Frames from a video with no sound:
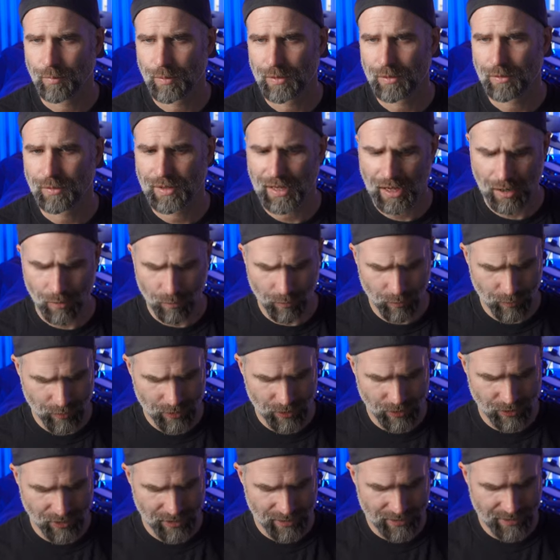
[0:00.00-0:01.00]
but now you
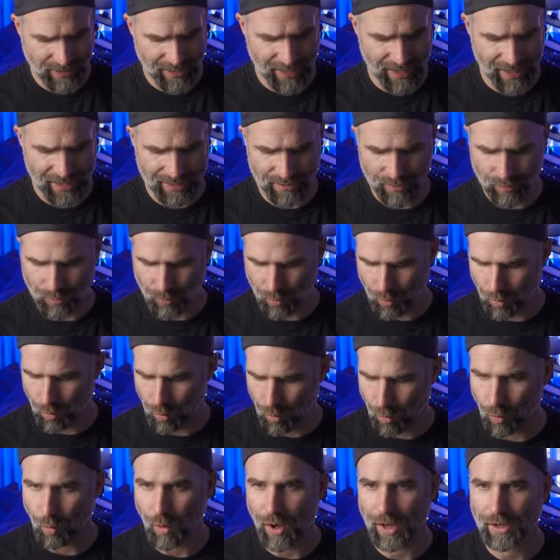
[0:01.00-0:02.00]
can just add
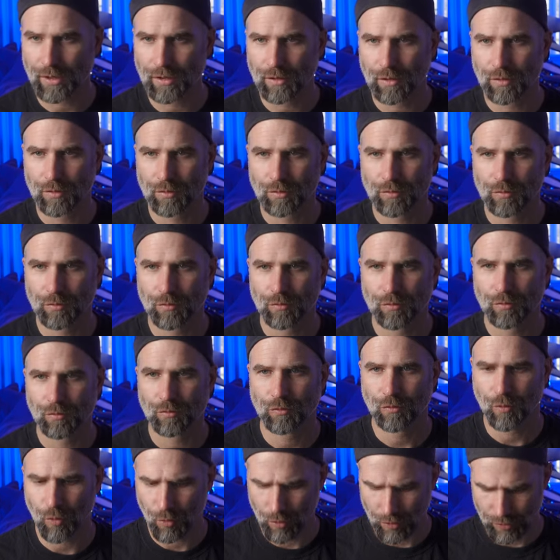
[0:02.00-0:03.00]
one
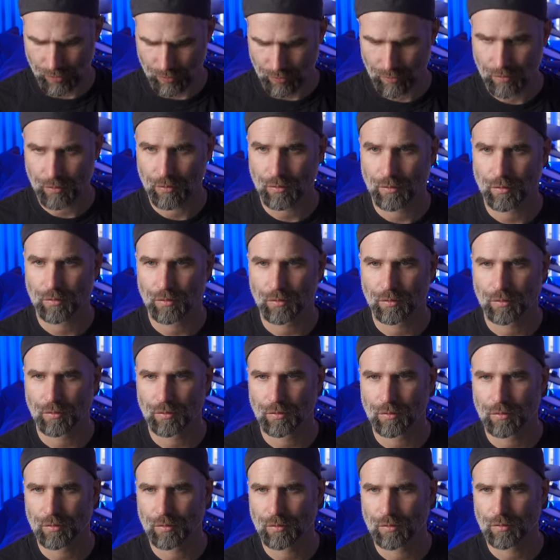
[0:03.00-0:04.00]
or
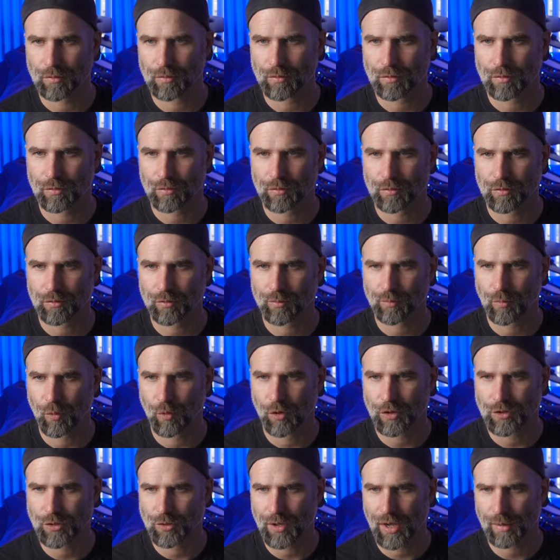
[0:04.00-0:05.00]

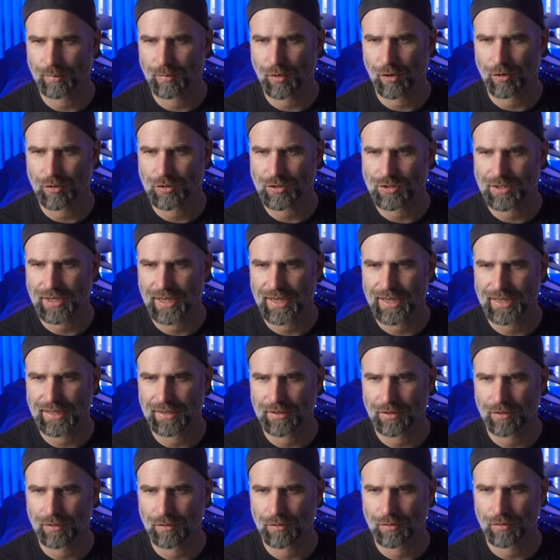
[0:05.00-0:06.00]
sport. So I'm gonna say
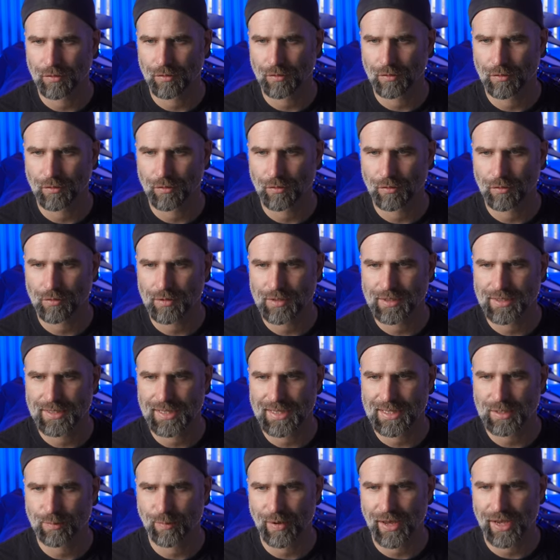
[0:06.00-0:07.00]

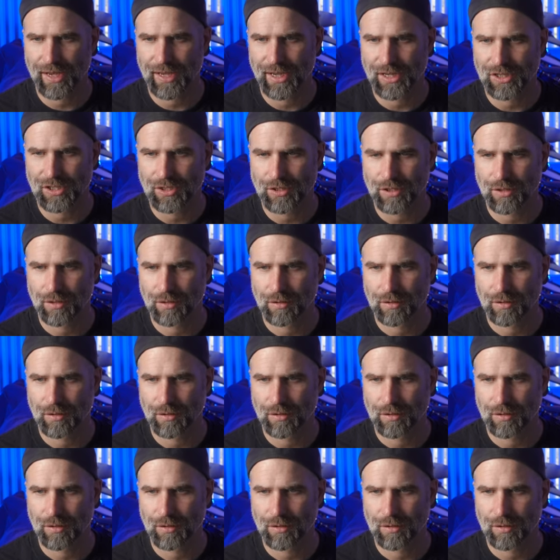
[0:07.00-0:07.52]
six package.